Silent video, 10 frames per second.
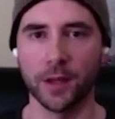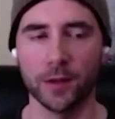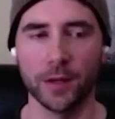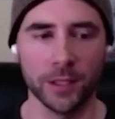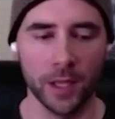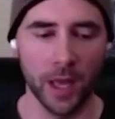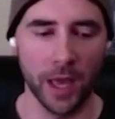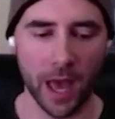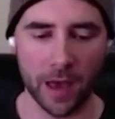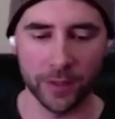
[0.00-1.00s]
there and
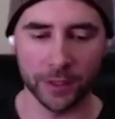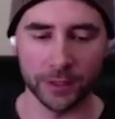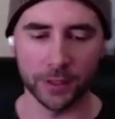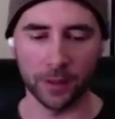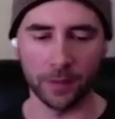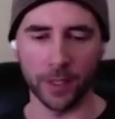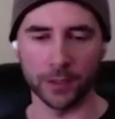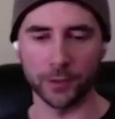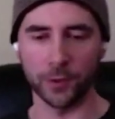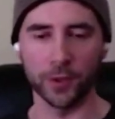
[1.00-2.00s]
having a
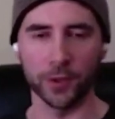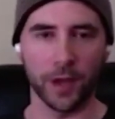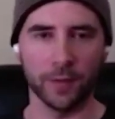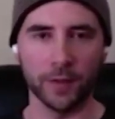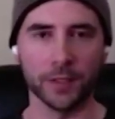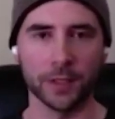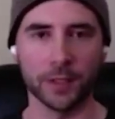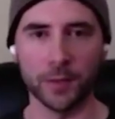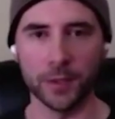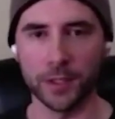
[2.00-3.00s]
mentor having a
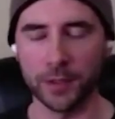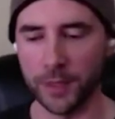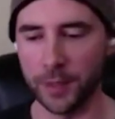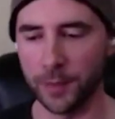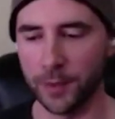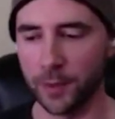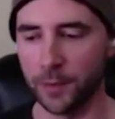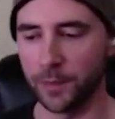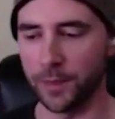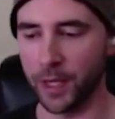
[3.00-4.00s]
community of
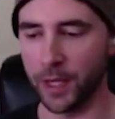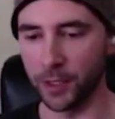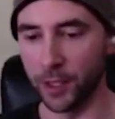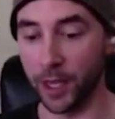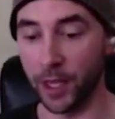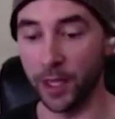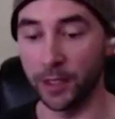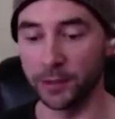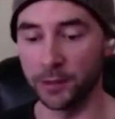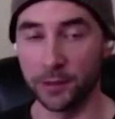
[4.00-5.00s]
people that can look at
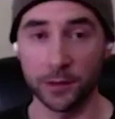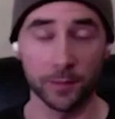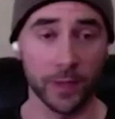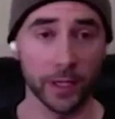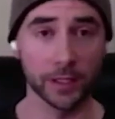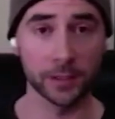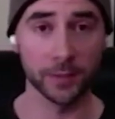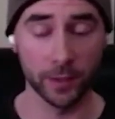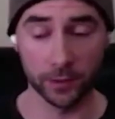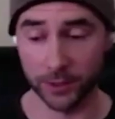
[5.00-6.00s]
it and in my case
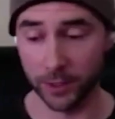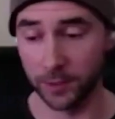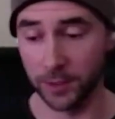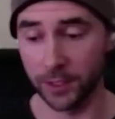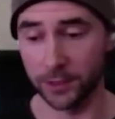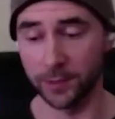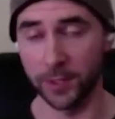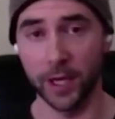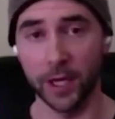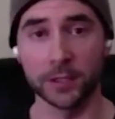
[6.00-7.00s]
my mentor was able to look at some of
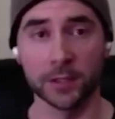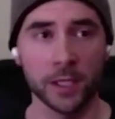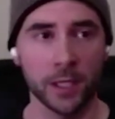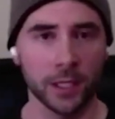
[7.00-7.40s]
the ads and